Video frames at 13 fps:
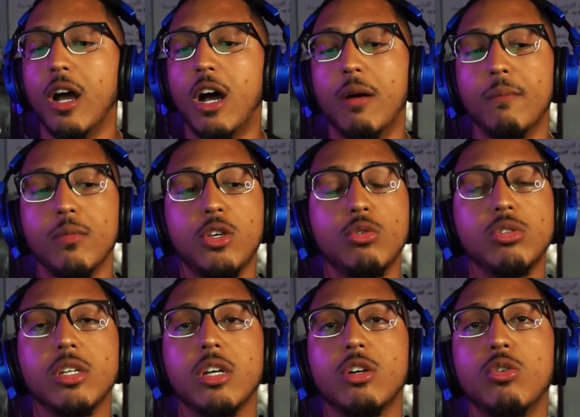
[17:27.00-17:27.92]
um,
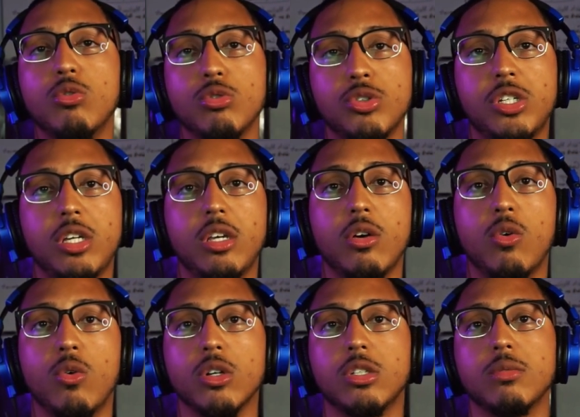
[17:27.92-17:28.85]
using a Google Sheet
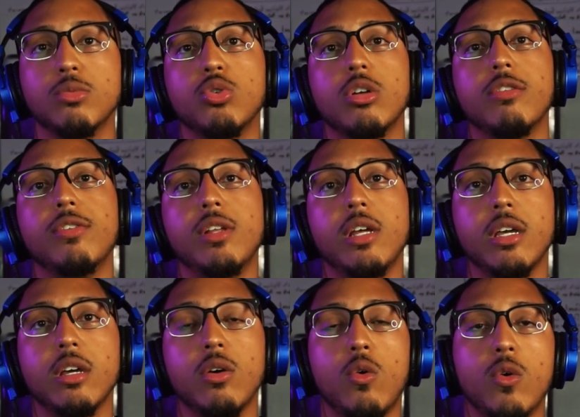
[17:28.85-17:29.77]
or some sort of
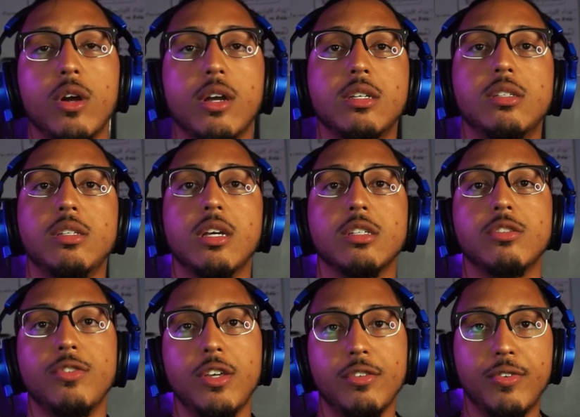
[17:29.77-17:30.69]
link or a
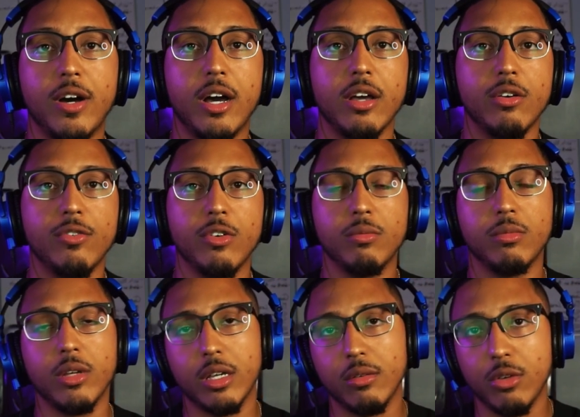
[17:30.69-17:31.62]
CSV file
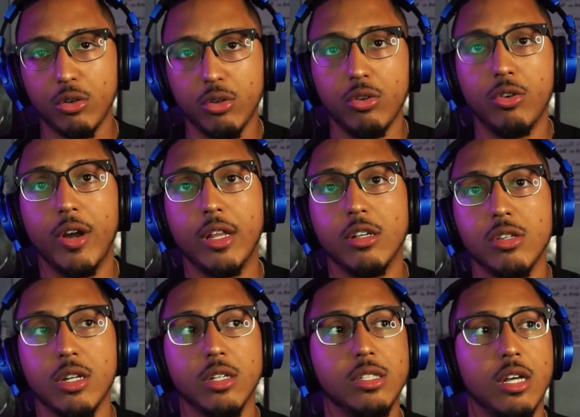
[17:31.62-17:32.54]
from like create
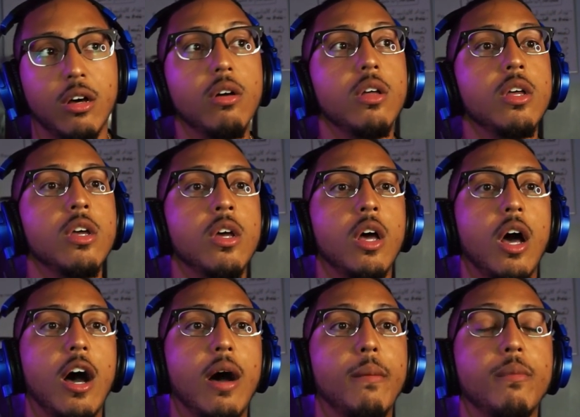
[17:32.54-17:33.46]
this in Excel.
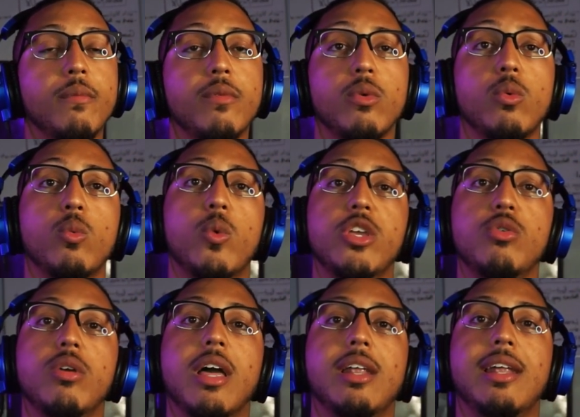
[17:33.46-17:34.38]
Um, when
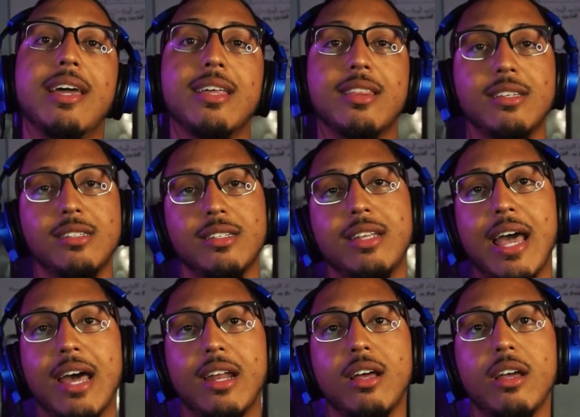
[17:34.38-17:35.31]
you collect this
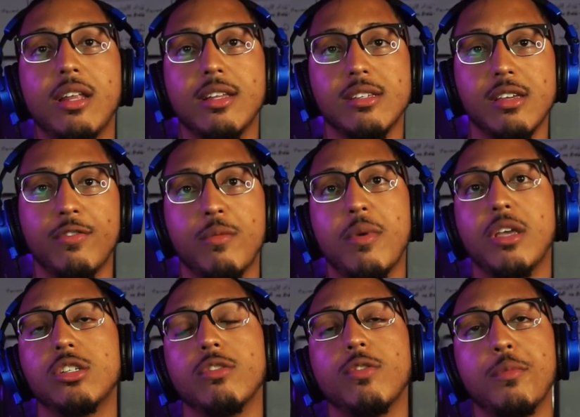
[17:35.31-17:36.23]
data and this
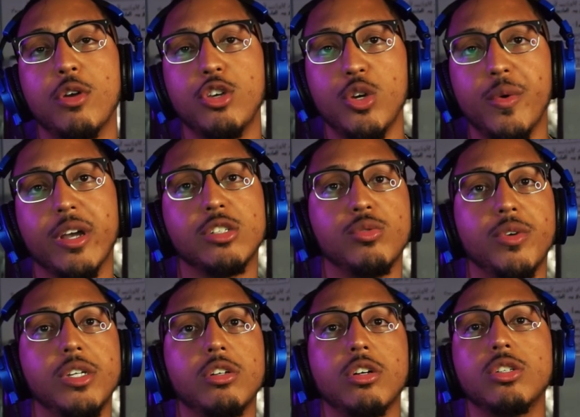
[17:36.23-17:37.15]
information from your UX
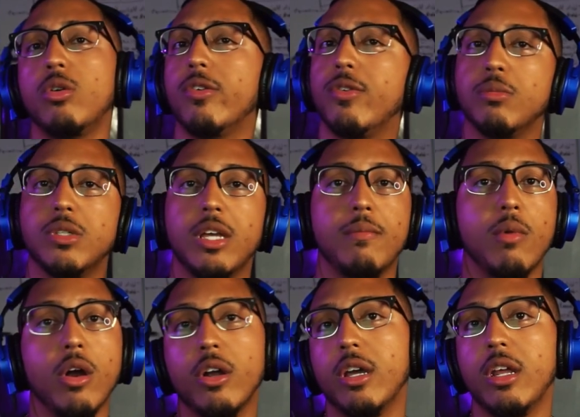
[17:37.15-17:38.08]
research or from say
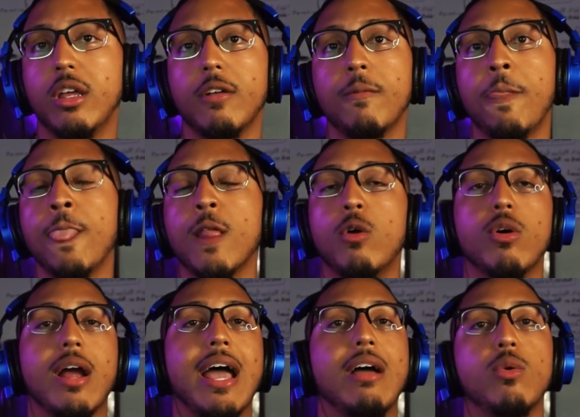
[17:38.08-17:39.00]
marketing
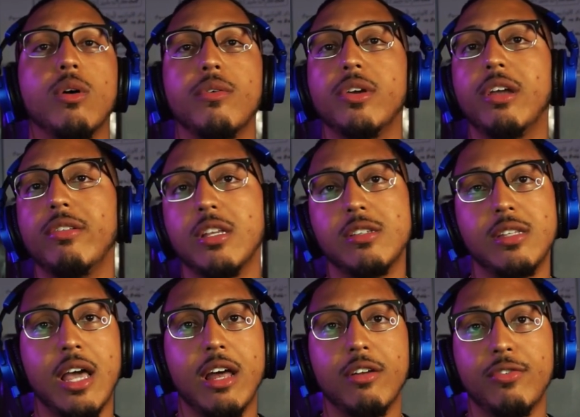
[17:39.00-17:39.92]
or whoever you get this
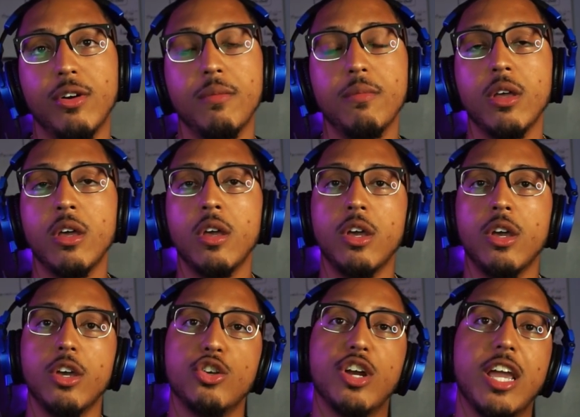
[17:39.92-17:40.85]
data from,
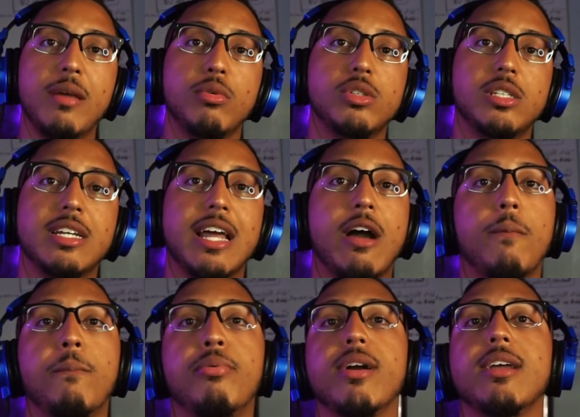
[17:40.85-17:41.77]
you're able to now
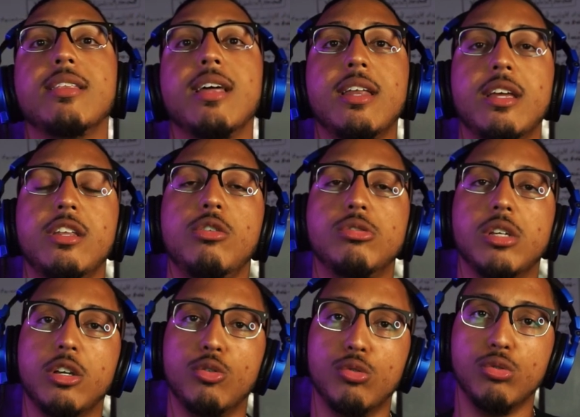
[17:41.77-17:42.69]
bring that in
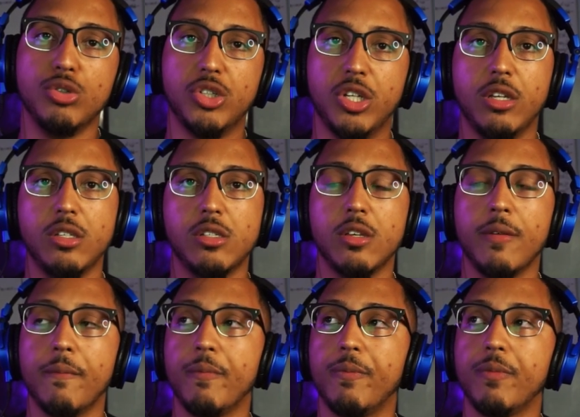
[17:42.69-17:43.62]
using Google Sheets,
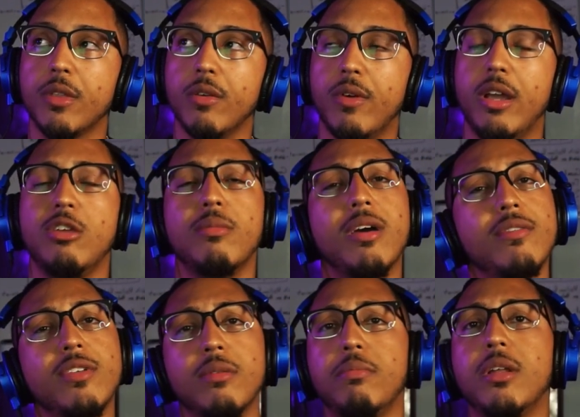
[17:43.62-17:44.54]
right? You might
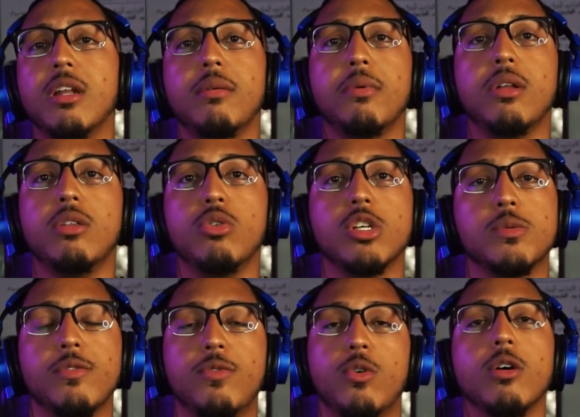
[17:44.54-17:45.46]
have done, been able to do
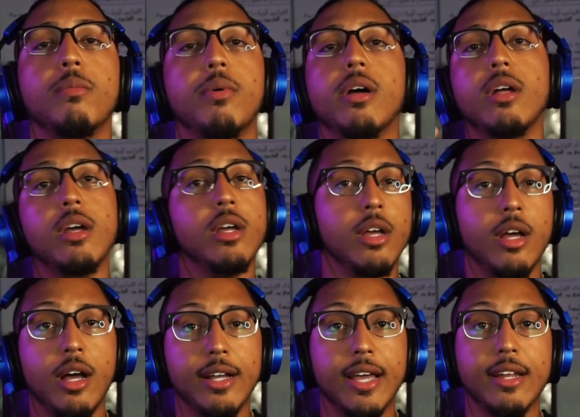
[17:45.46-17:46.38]
this before, but
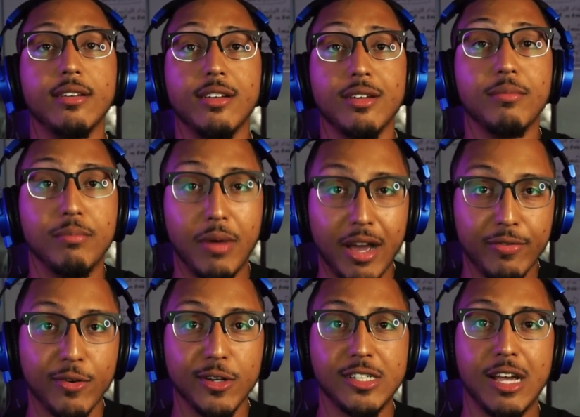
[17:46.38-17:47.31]
again, my
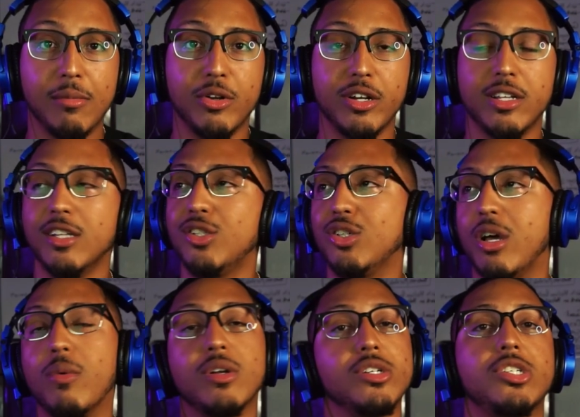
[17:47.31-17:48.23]
first time learning this,
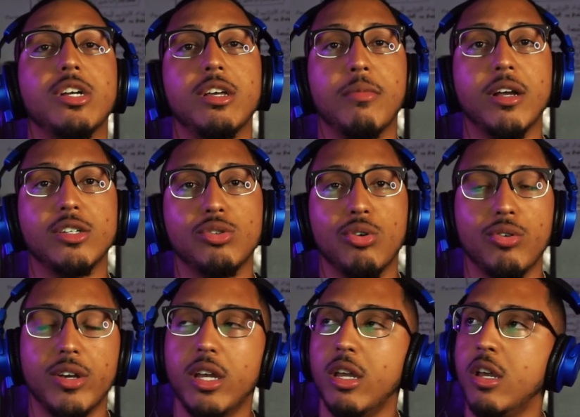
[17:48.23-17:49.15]
so I want to share my
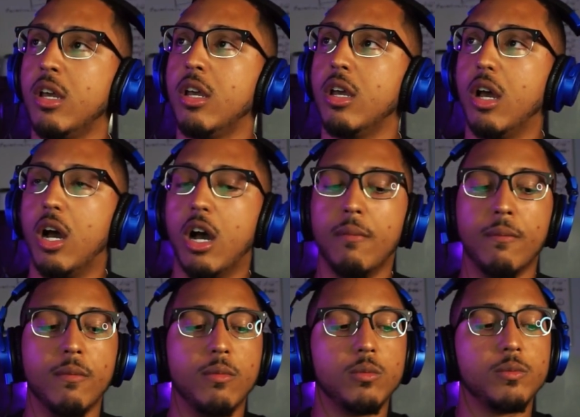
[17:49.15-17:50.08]
story.
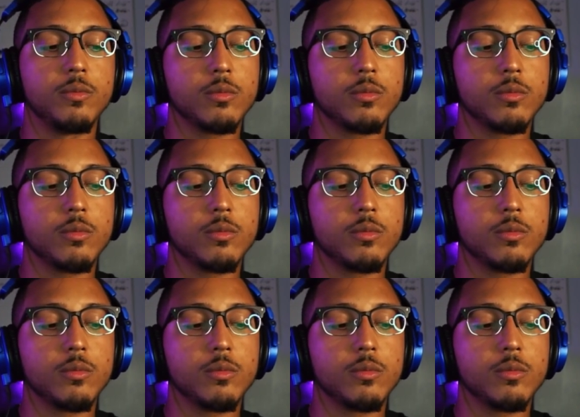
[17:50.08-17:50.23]
Um,